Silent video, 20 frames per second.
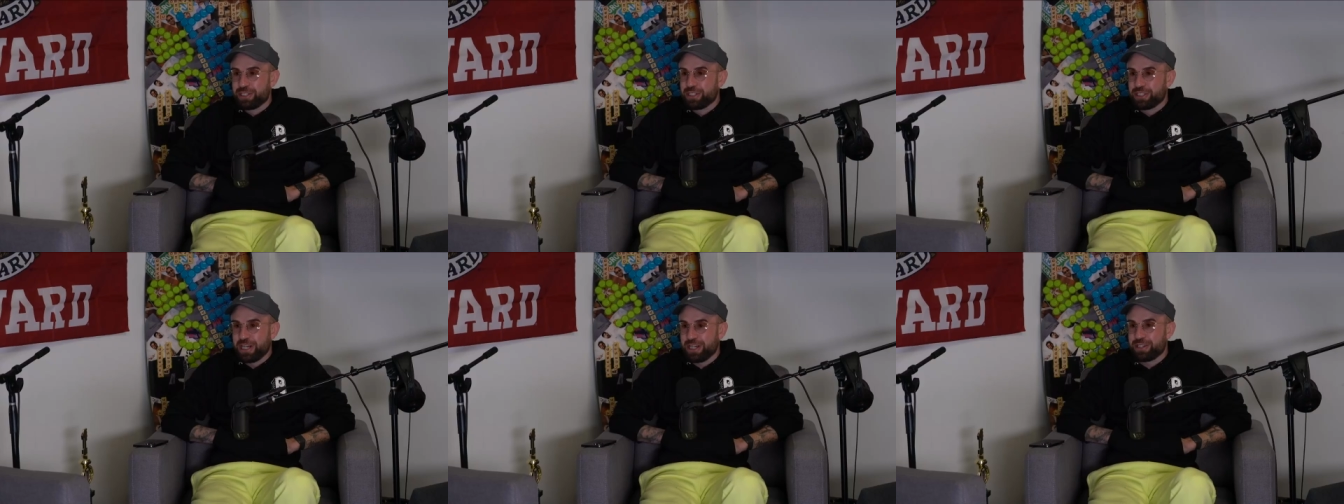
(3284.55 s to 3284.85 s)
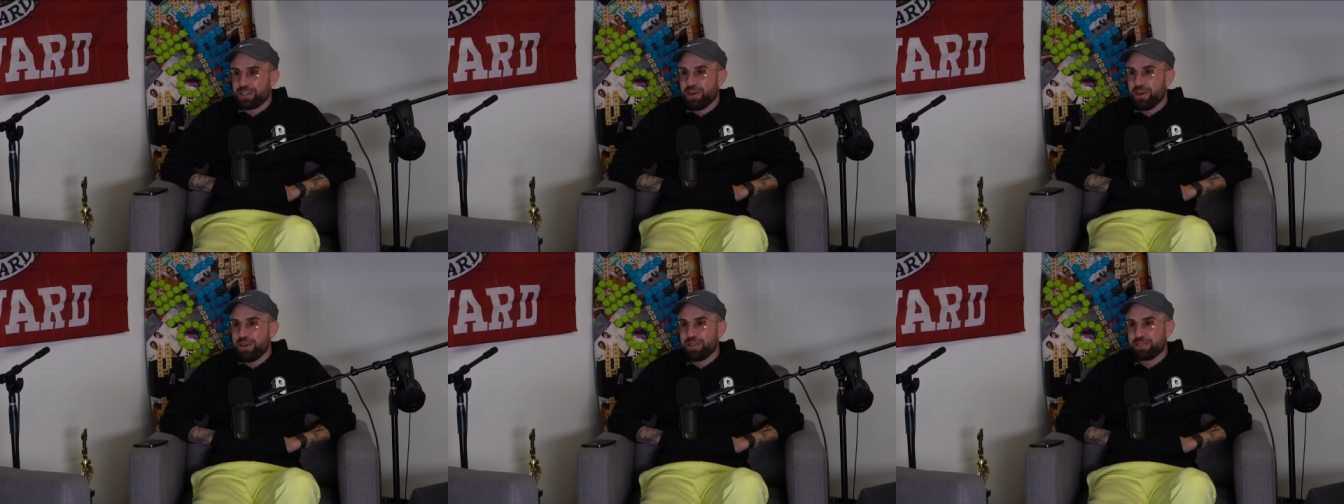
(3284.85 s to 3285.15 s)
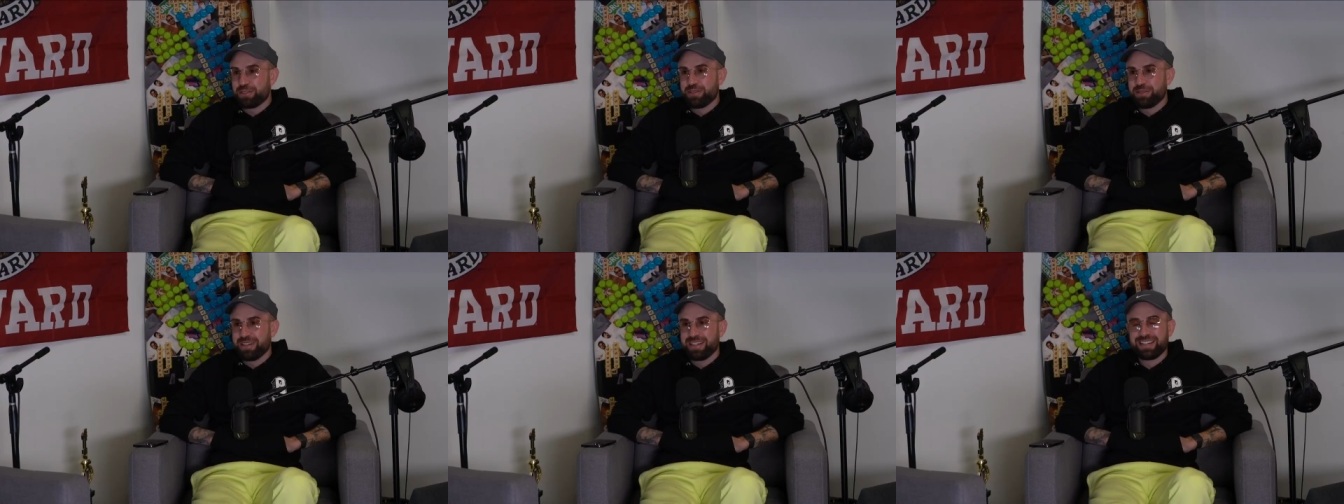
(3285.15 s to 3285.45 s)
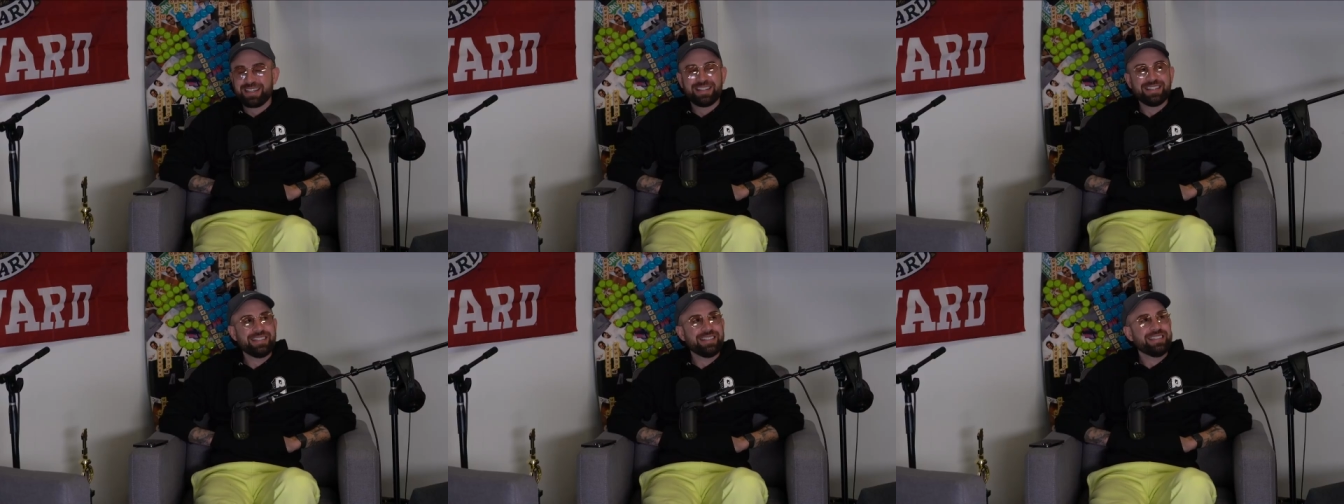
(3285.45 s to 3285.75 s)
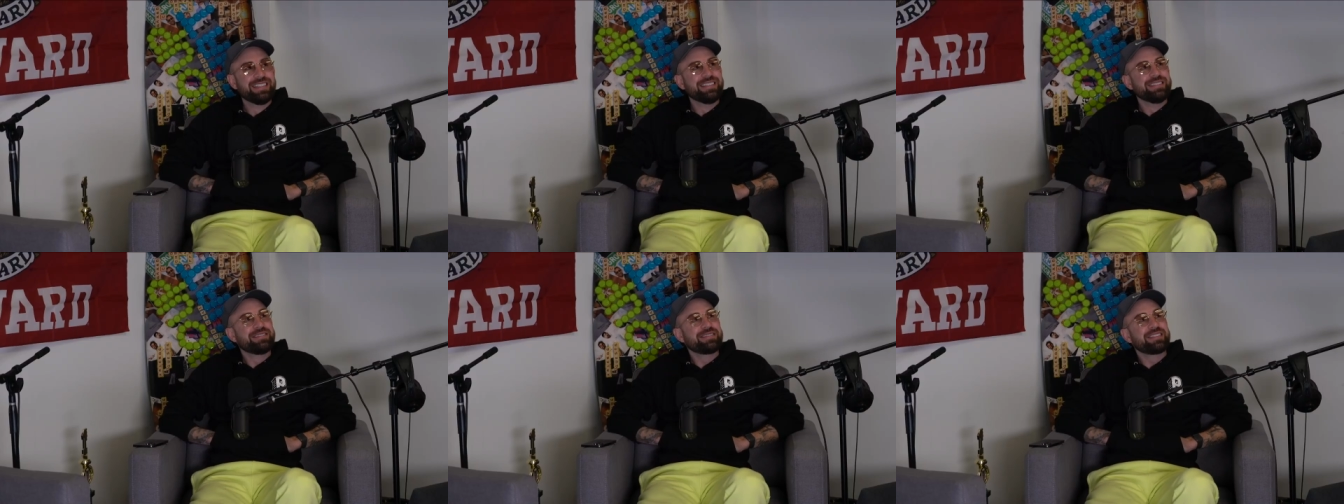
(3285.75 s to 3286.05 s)
We just got called.
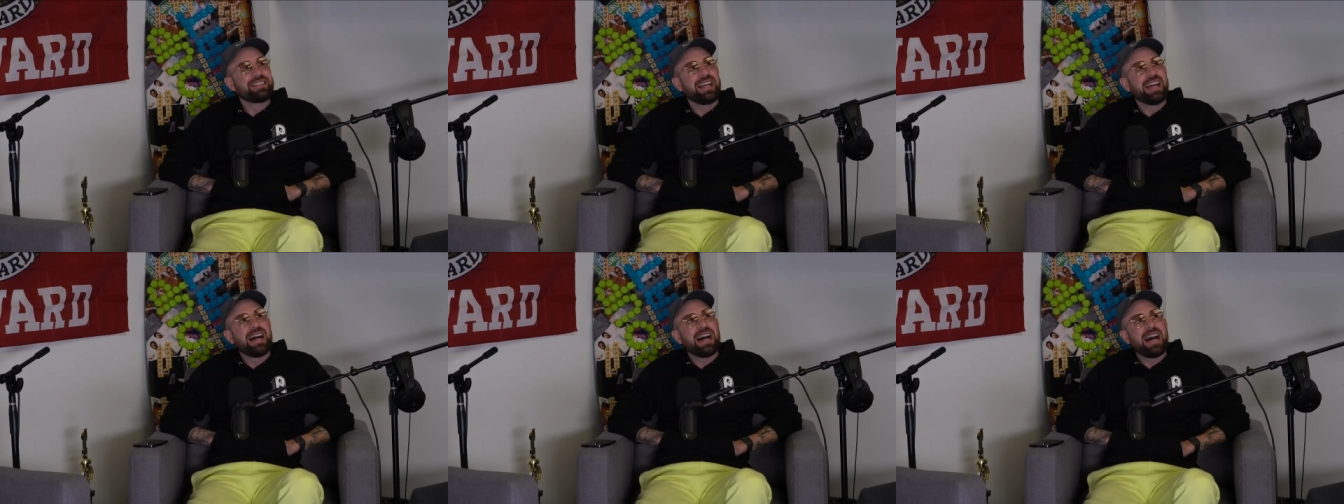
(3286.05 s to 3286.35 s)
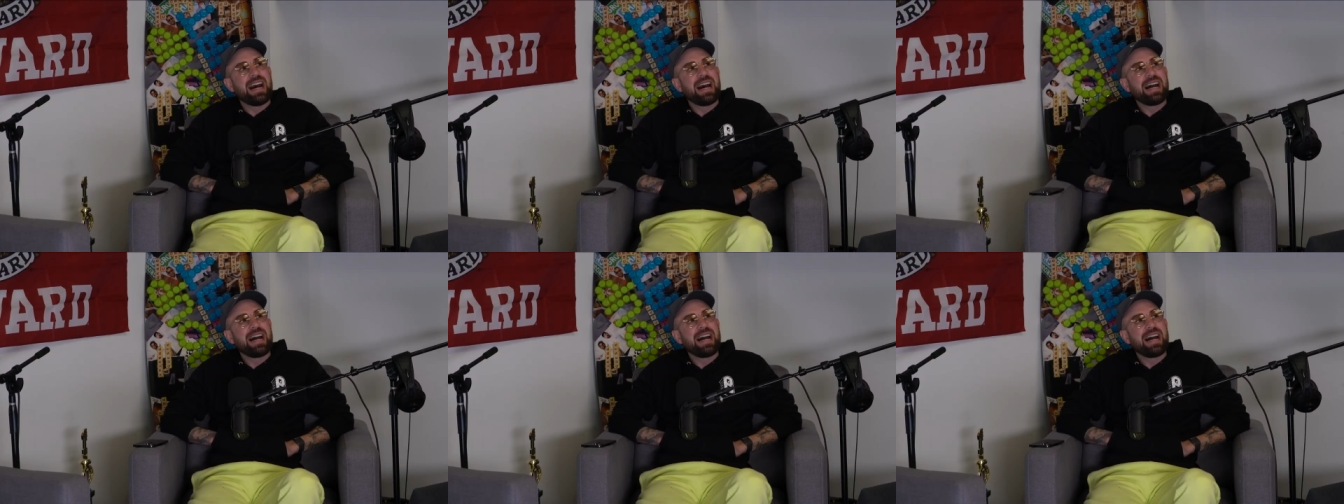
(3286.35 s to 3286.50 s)
Yeah. yeah,